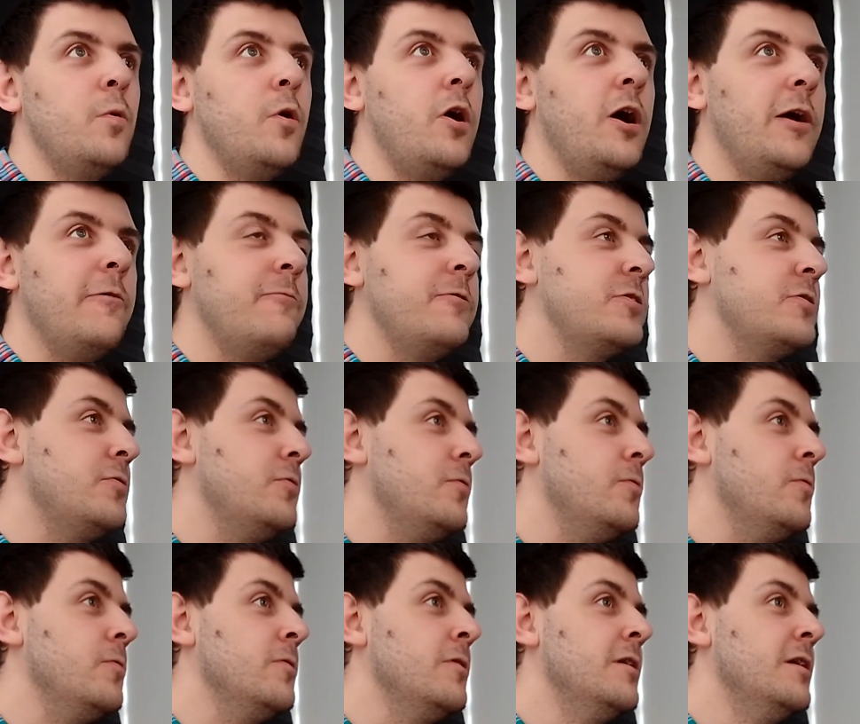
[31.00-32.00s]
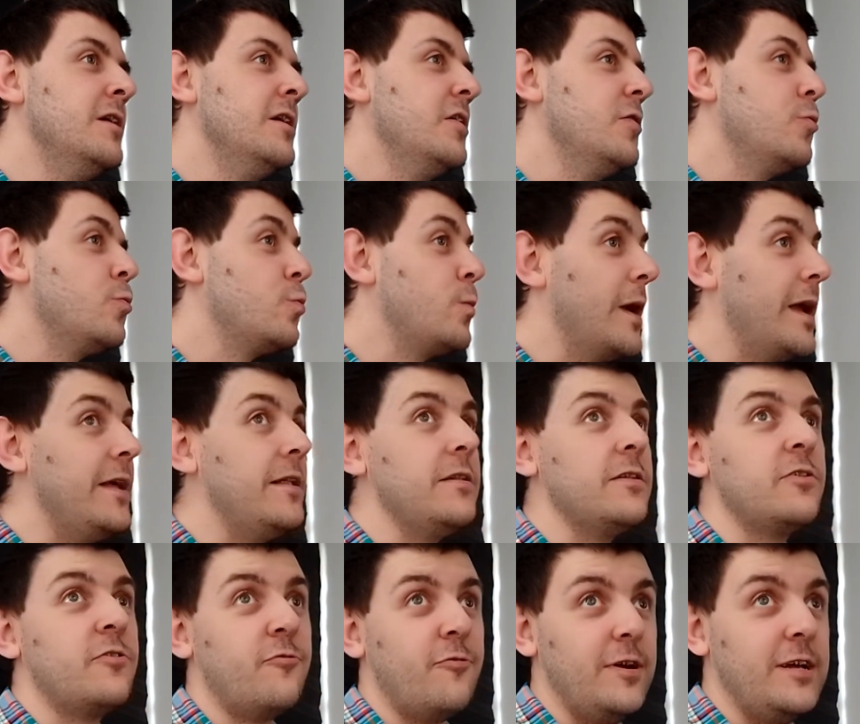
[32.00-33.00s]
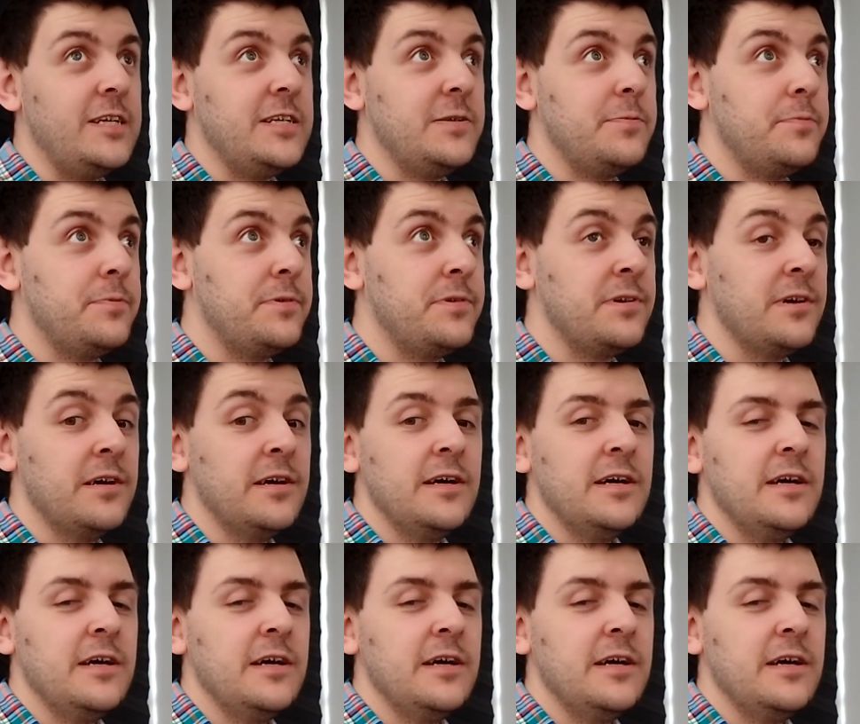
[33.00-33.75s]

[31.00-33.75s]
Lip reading: what I would call real crisps.